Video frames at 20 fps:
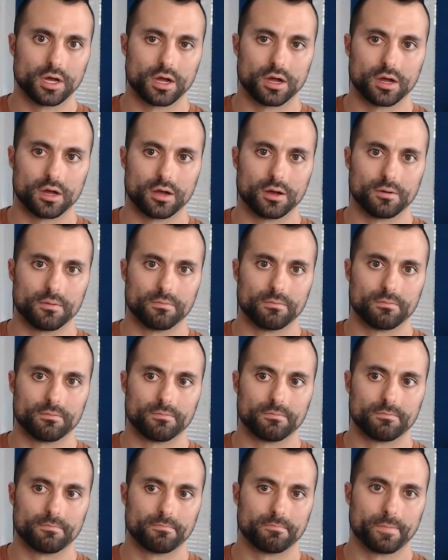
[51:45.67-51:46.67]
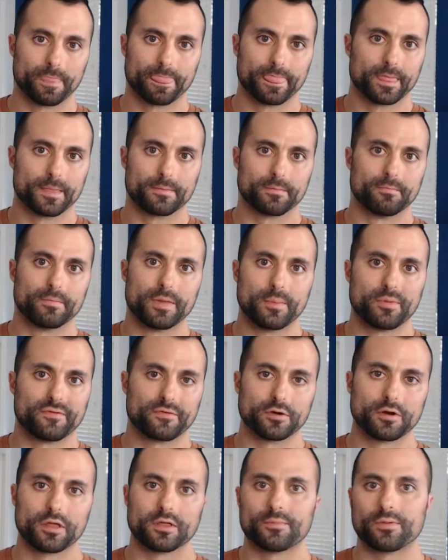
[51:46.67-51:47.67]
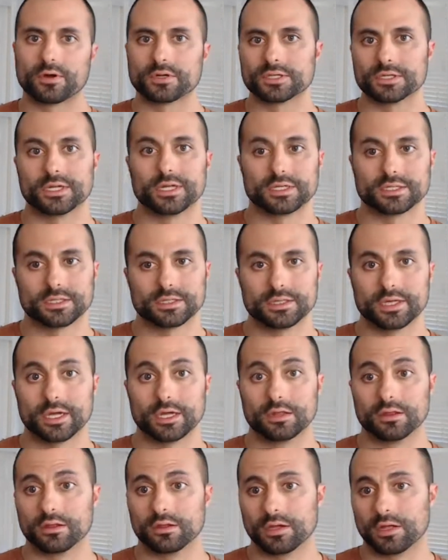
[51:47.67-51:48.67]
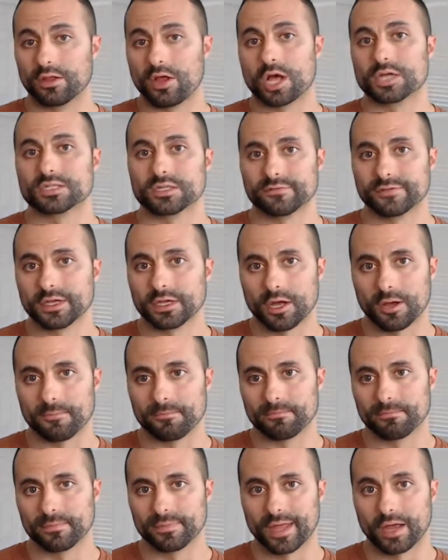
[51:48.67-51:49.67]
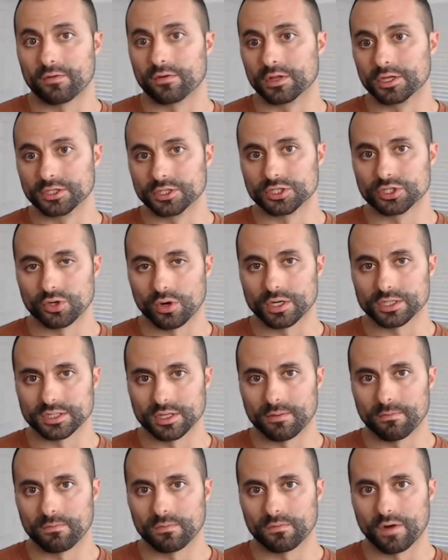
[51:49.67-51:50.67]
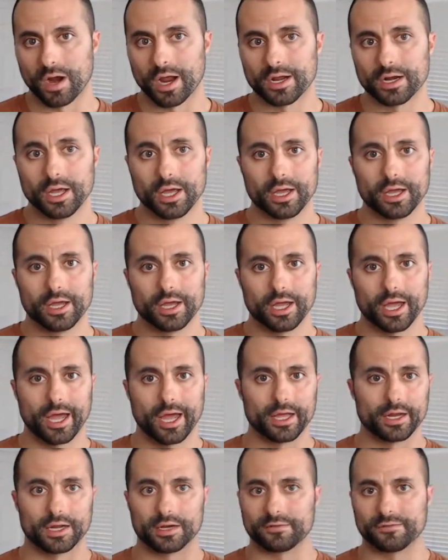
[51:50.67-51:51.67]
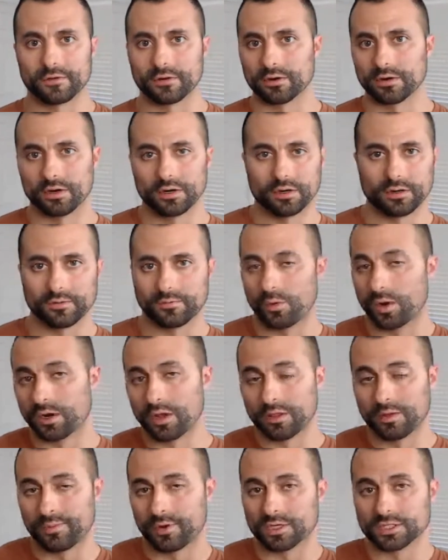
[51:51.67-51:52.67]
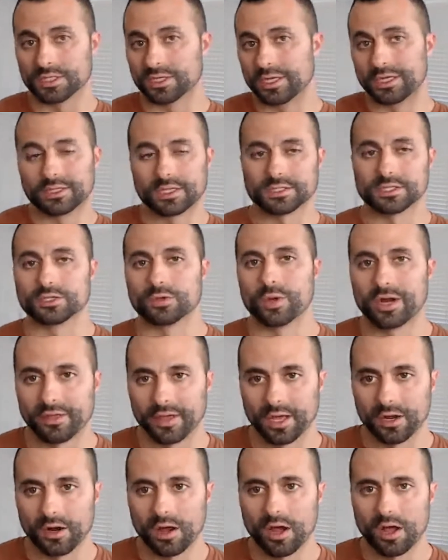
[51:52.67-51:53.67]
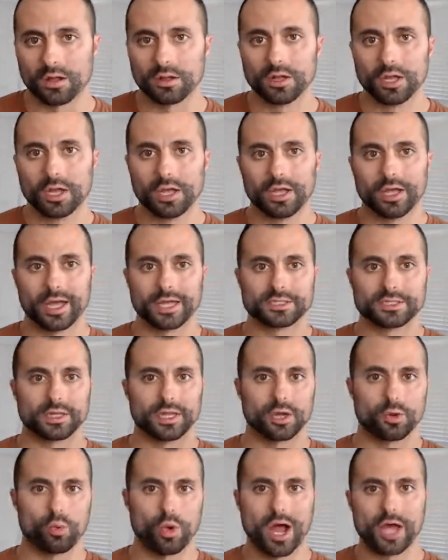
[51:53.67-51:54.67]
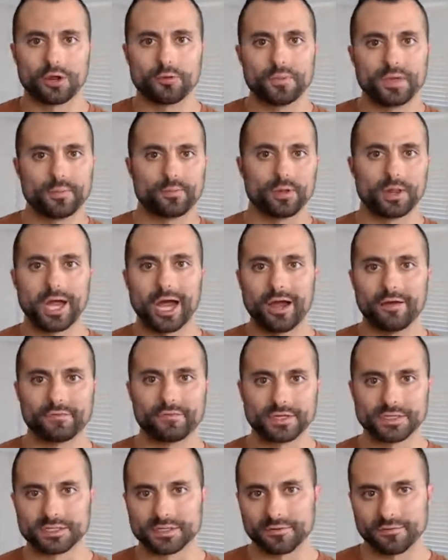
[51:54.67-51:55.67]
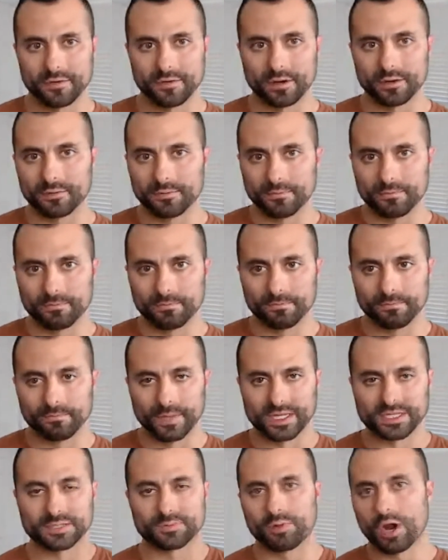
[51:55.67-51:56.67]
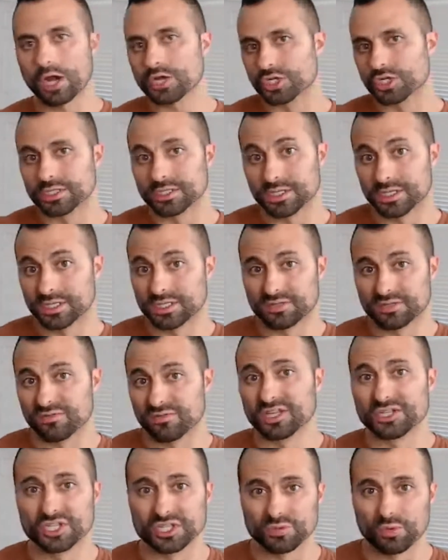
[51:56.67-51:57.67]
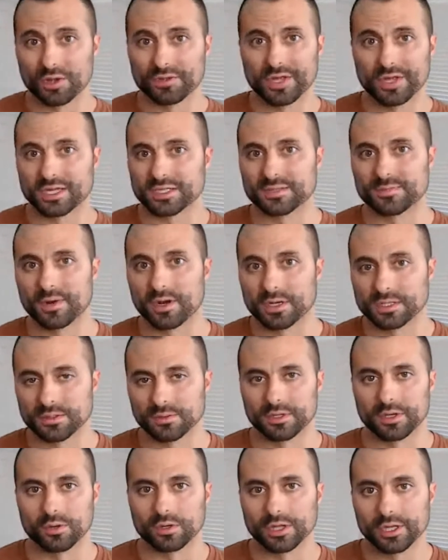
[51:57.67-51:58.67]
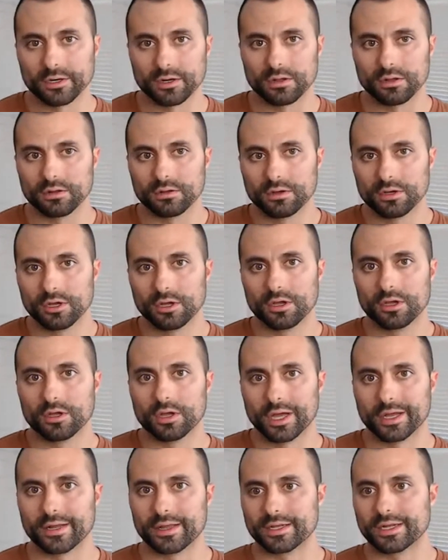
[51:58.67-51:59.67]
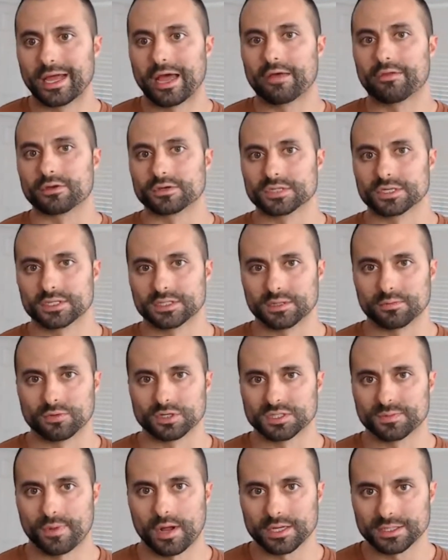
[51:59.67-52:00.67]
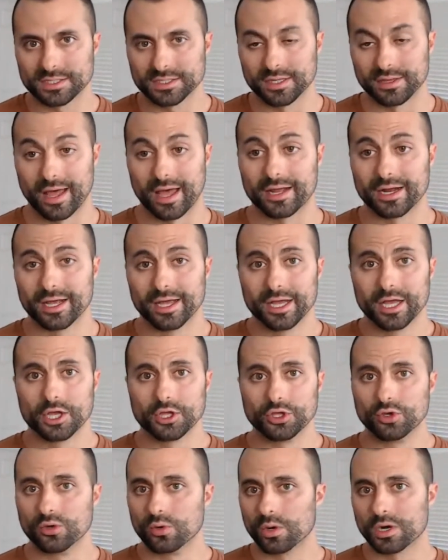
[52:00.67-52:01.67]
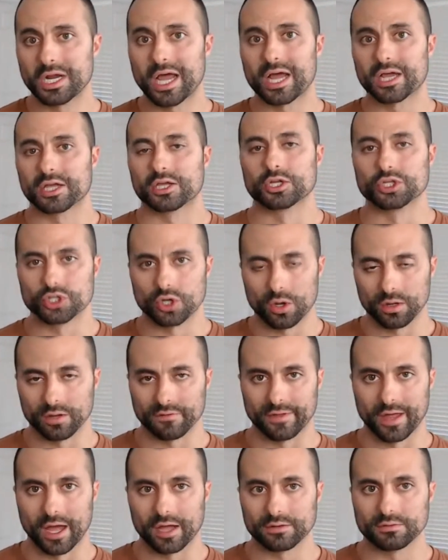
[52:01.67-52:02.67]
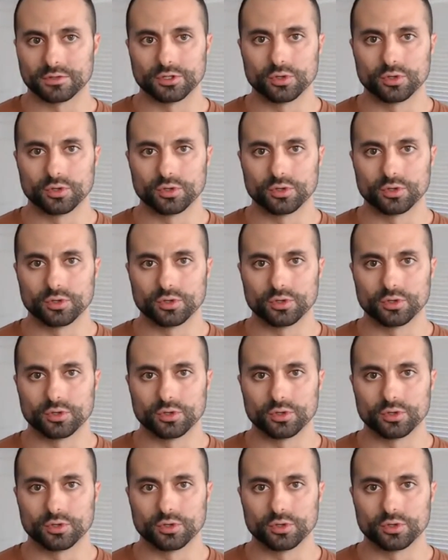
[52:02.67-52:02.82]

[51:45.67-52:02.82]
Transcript: Um, maybe for another person, it's they a loss of income that really destroys them, right? And, and for one other person, that doesn't do anything at all. And so, like, why do people have these different expressions? It's really just what they experienced when they were little and then how their system responds to that. You are not in control of that.